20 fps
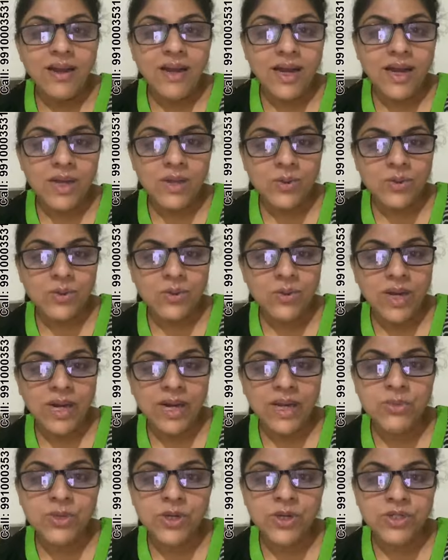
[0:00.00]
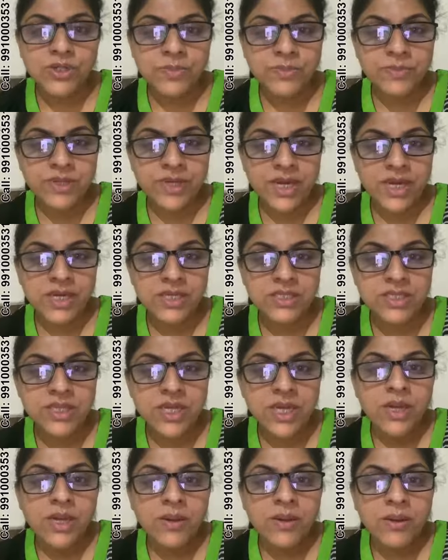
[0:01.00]
Hello, I am Dr. Biraj,
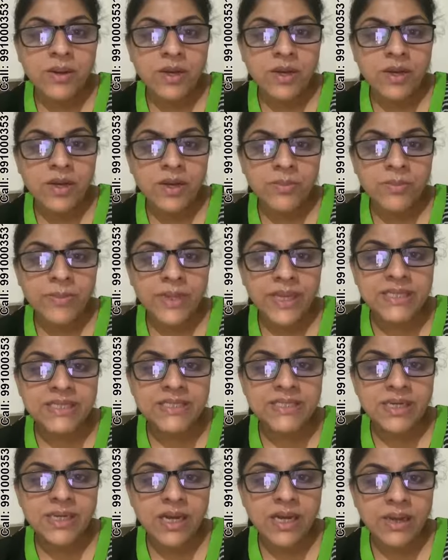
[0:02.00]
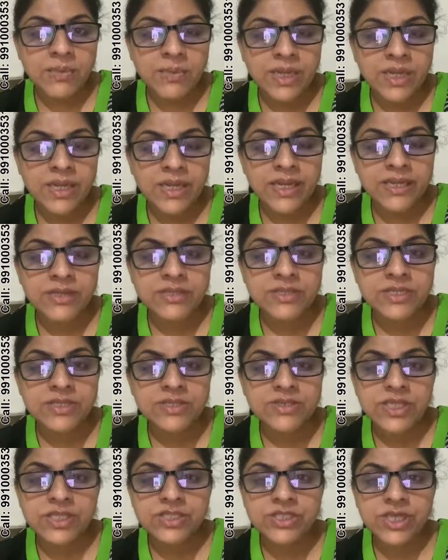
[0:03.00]
uh, based in Amalner
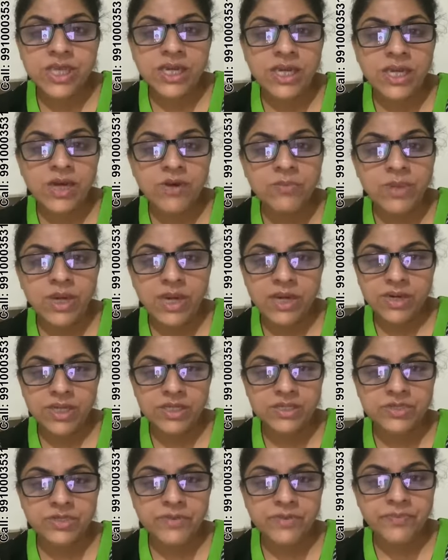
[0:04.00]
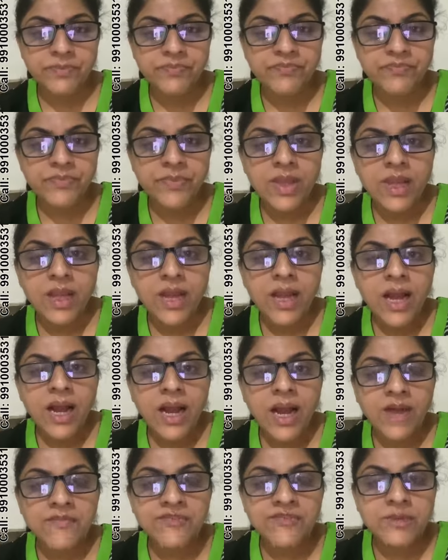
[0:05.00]
district, Jalgaon, Maharashtra.
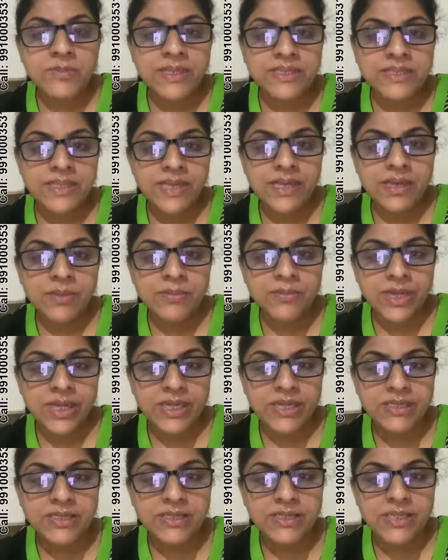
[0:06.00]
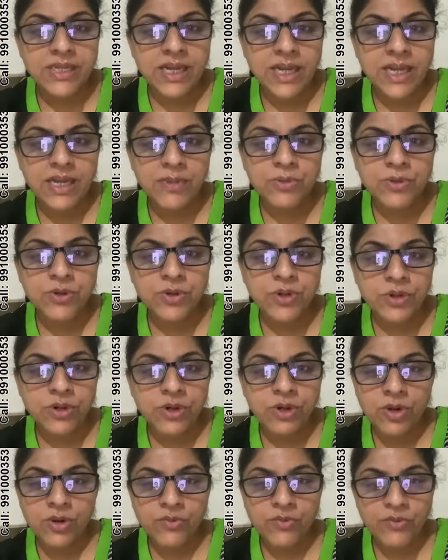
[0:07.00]
After my second pregnancy, I had put on a
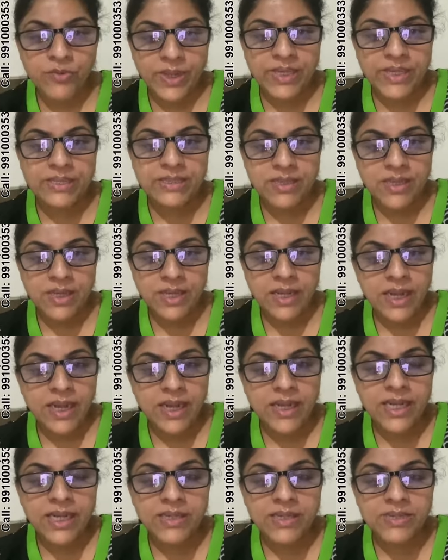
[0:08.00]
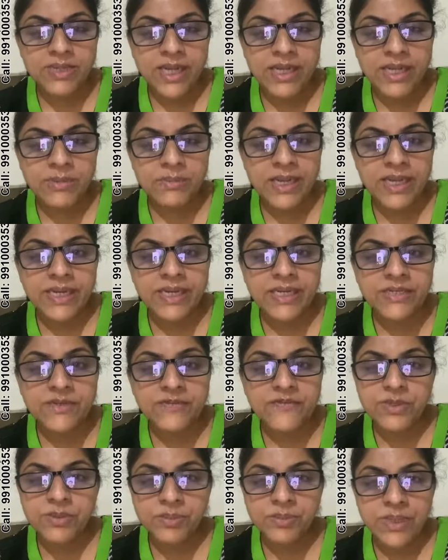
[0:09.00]
lot of weight and I tried many
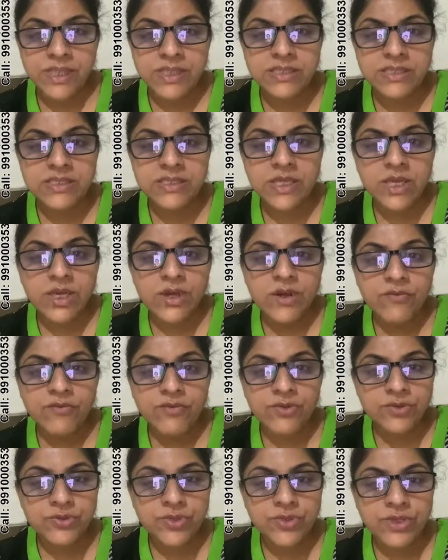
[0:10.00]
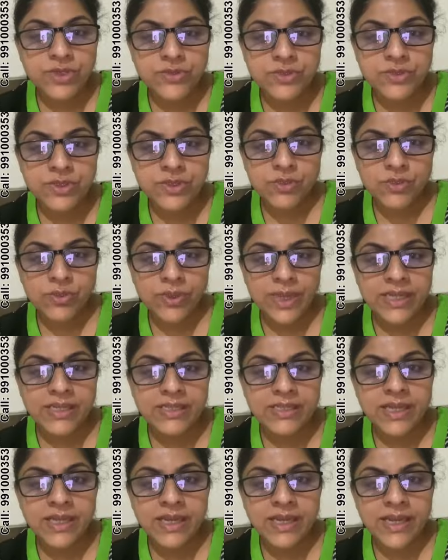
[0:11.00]
different means for, to reduce the weight
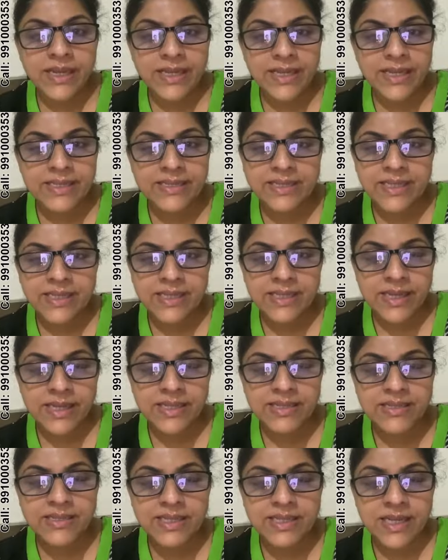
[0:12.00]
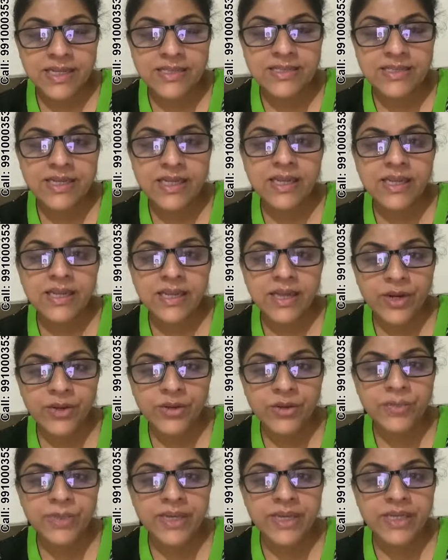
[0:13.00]
like ex exercising,
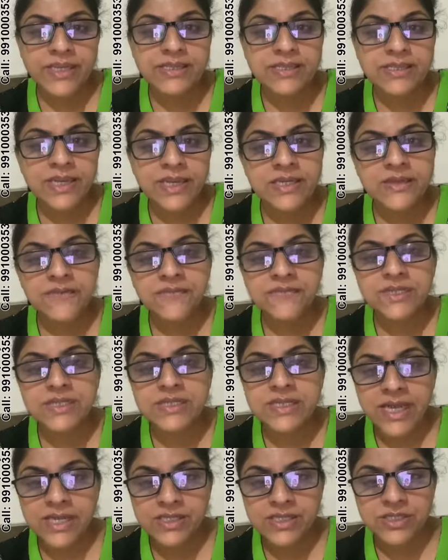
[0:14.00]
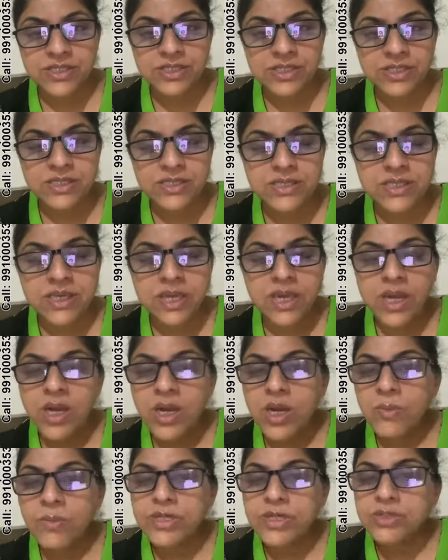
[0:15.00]
aerobics and different dietitians,
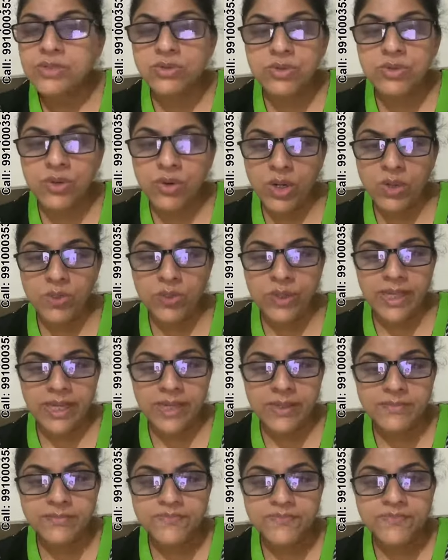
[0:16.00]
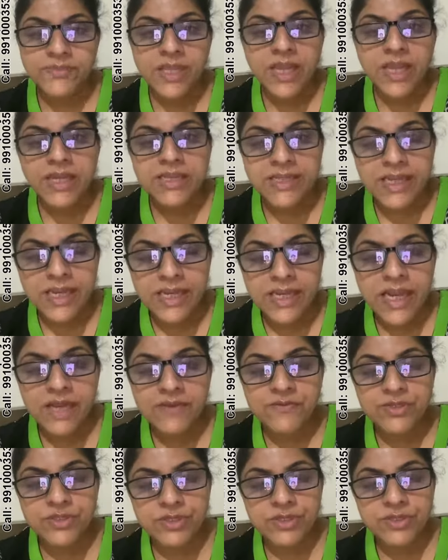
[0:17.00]
but to no avail. Then I
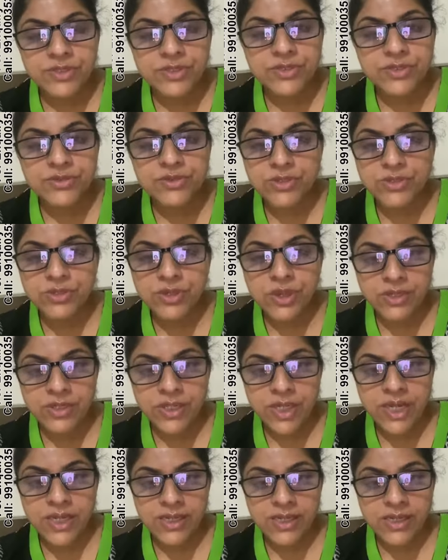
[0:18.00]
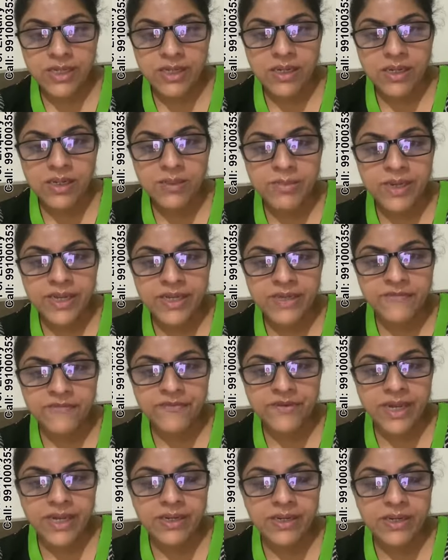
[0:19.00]
was introduced to Dr. Kanika by a
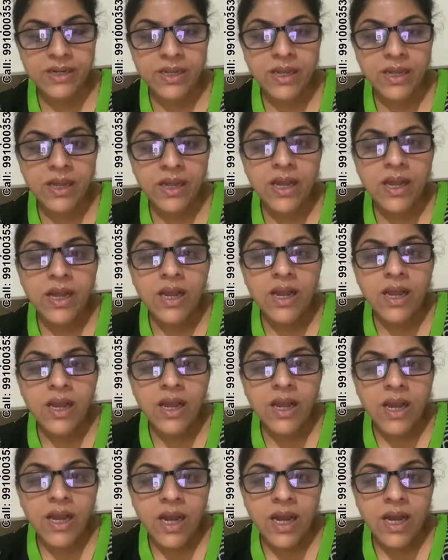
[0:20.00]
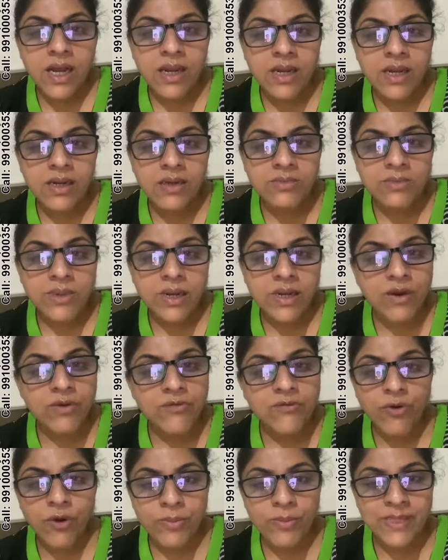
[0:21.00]
friend uh, around
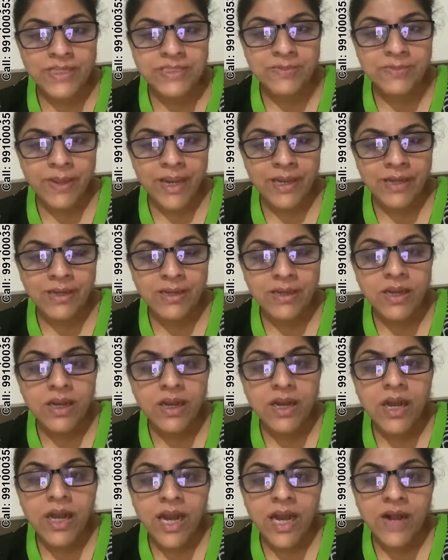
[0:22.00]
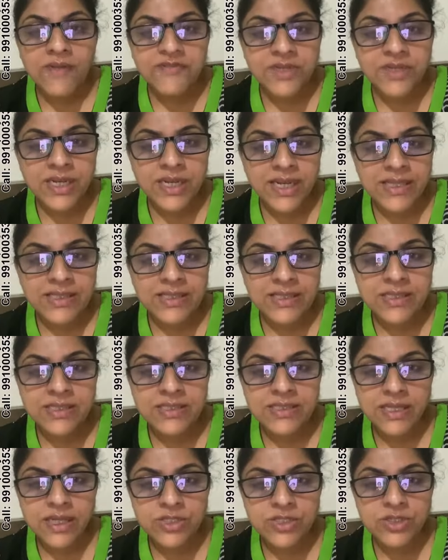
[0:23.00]
4 months back. After a lengthy
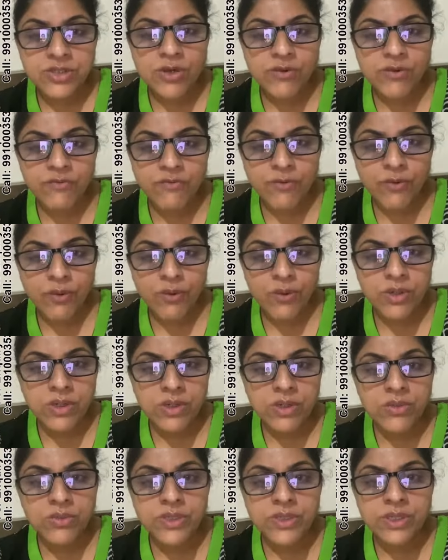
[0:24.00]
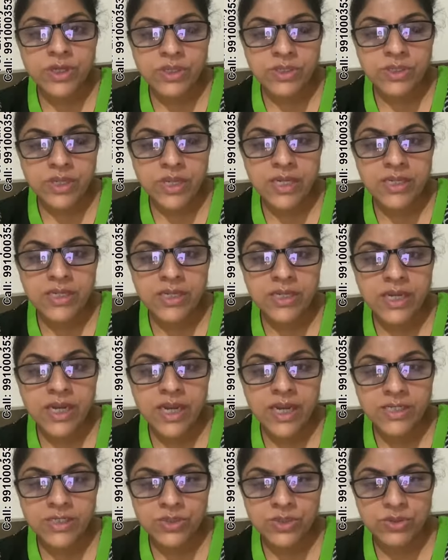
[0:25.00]
discussion on phone with Dr.
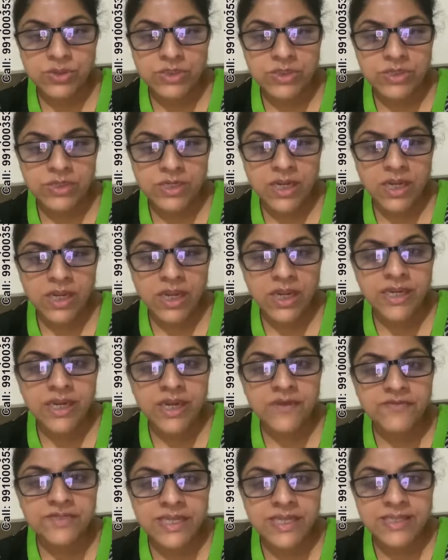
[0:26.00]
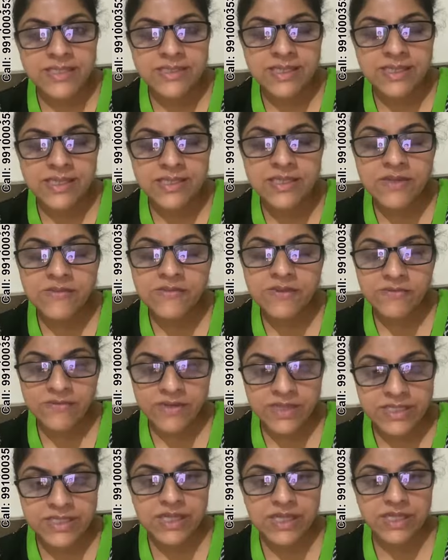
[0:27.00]
Kanika and Jyotsna and after extensive
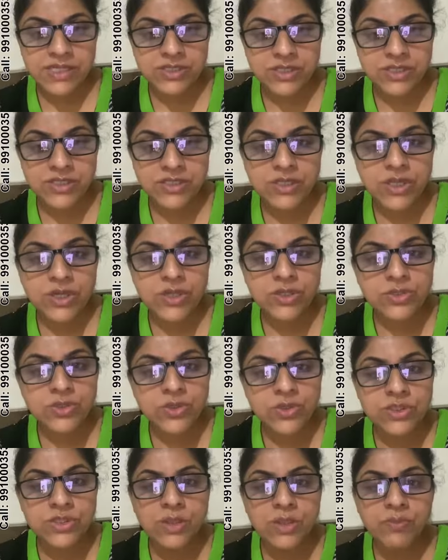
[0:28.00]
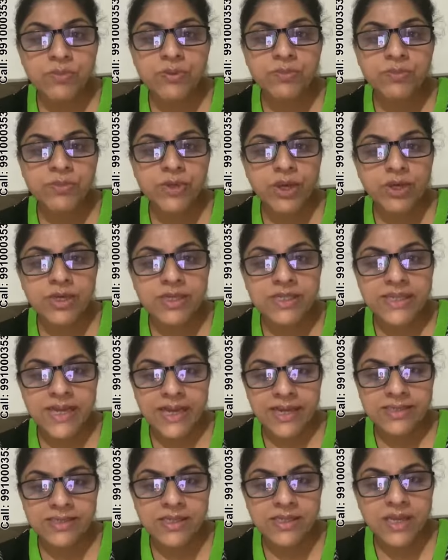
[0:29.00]
investigations, Jyotsna put me on a
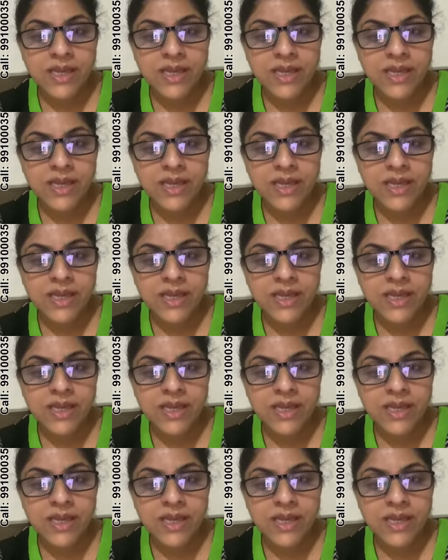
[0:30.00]
diet.